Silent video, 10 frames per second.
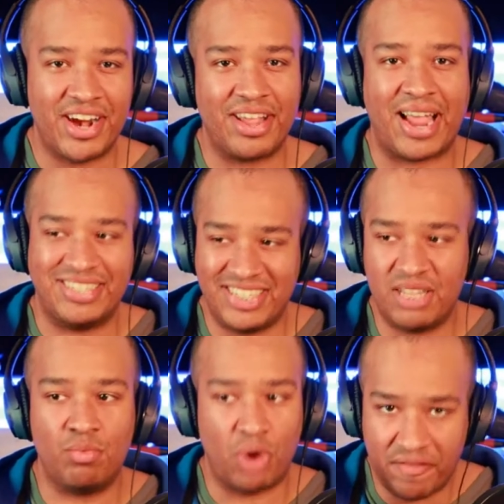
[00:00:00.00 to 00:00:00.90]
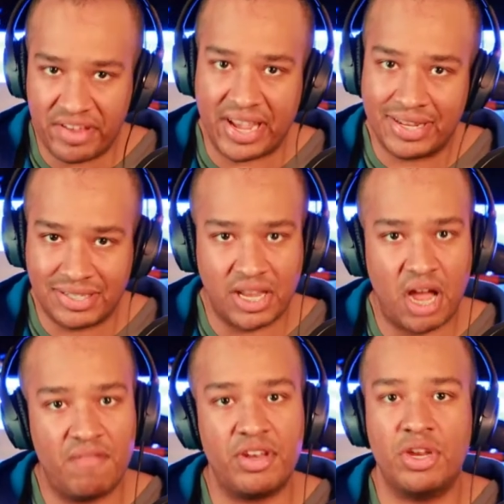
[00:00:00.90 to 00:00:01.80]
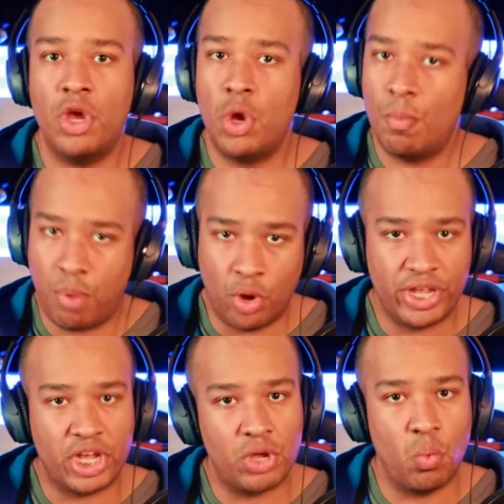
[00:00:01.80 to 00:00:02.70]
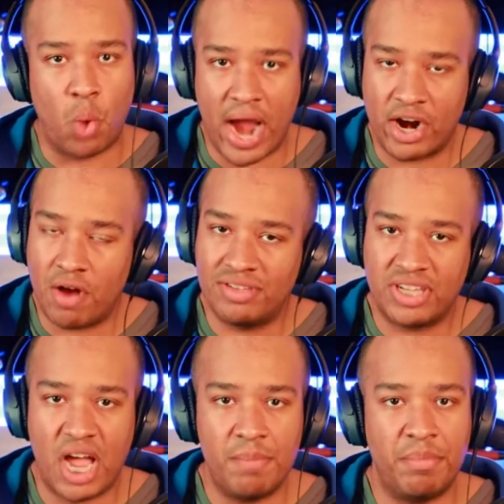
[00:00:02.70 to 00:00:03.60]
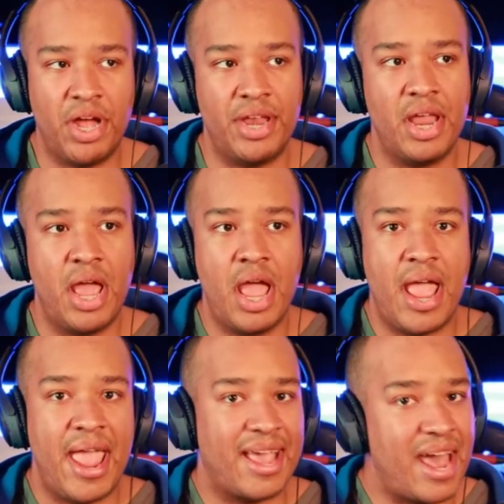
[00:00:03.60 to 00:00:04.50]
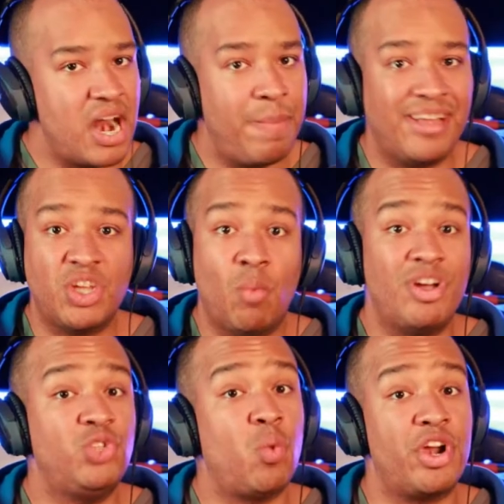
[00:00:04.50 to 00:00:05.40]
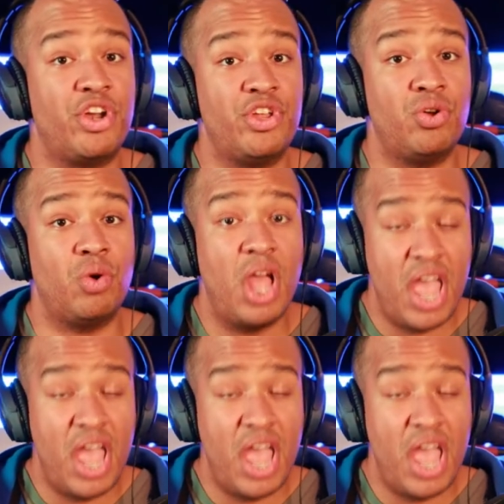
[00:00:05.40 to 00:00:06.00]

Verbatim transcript: Like I see them roughing in stuff and pulling wire all the time, but it kind of depends on what you want to do.